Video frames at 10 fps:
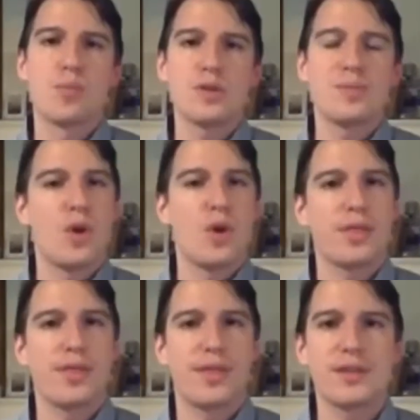
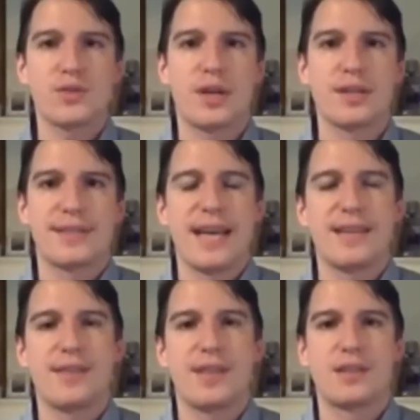important thing is to
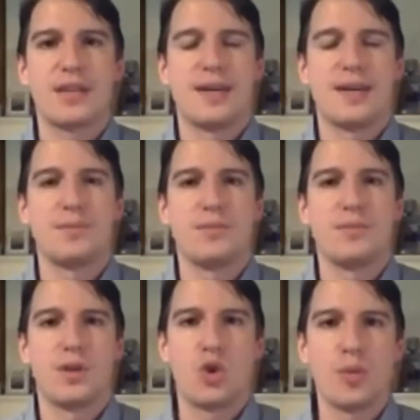understand that
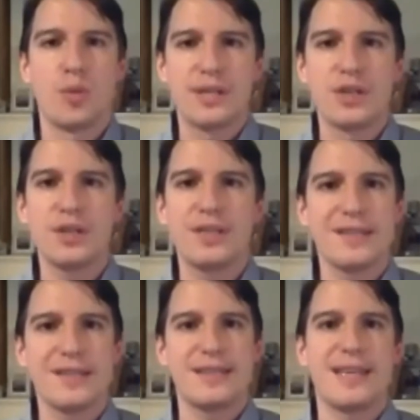competition
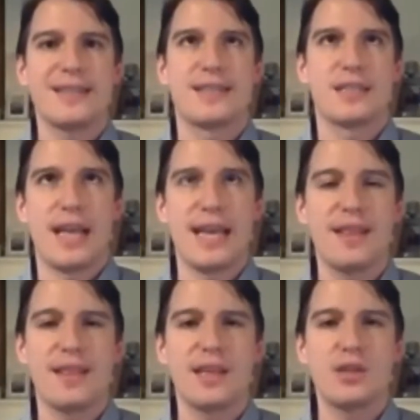doesn't test
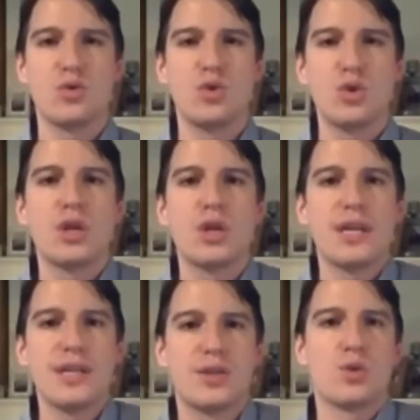anything you usually
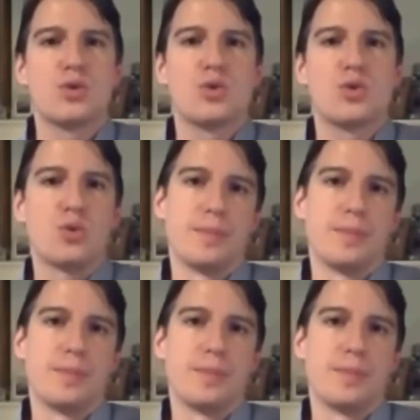don't do.